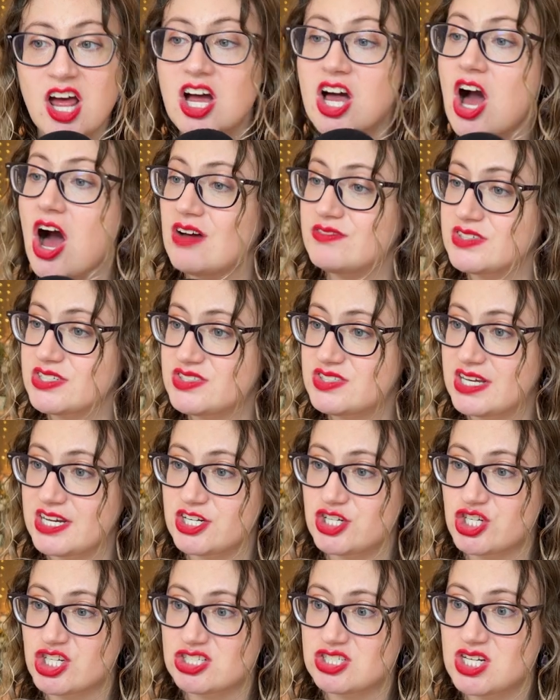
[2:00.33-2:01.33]

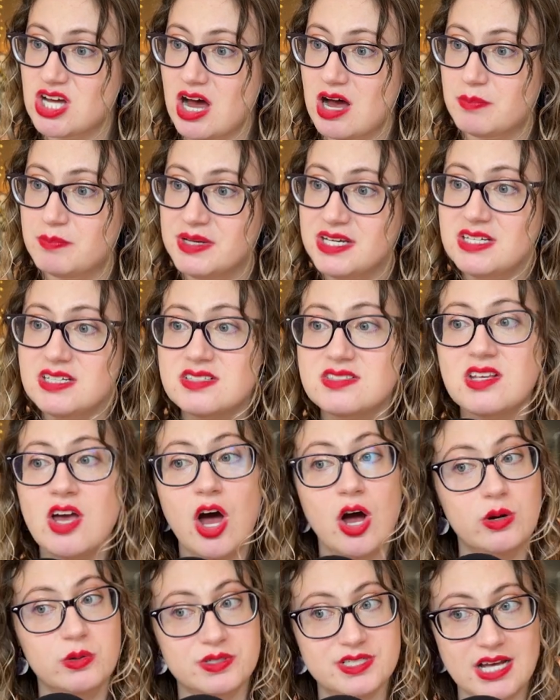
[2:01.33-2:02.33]
conversation topics,
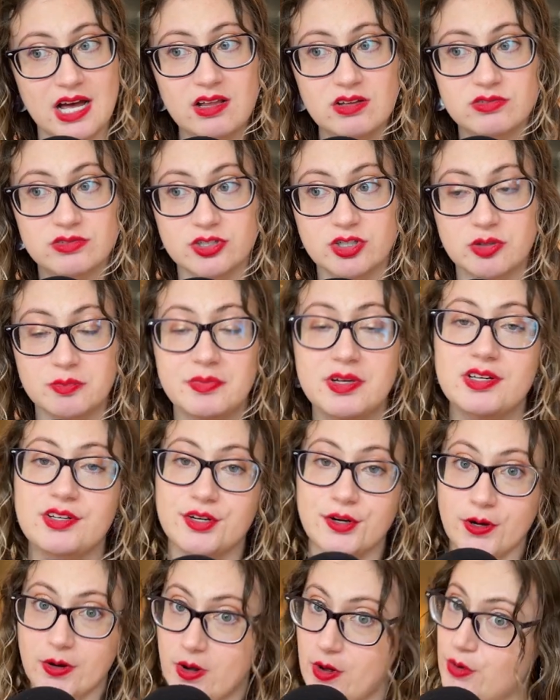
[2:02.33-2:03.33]
hotel room,
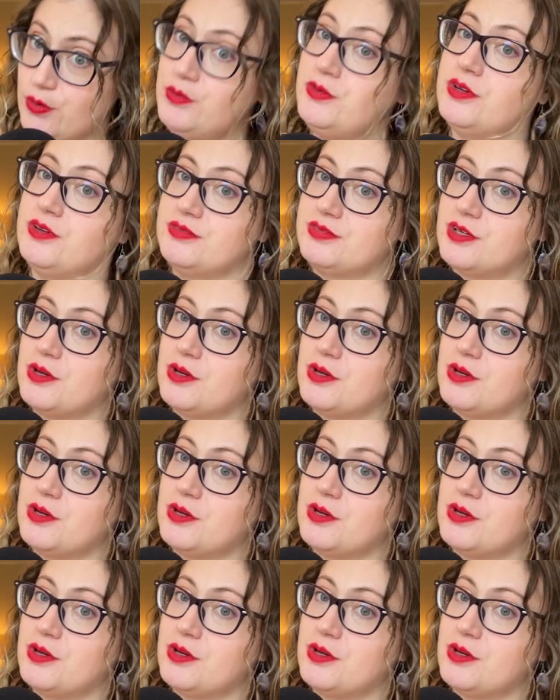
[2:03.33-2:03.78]
your own of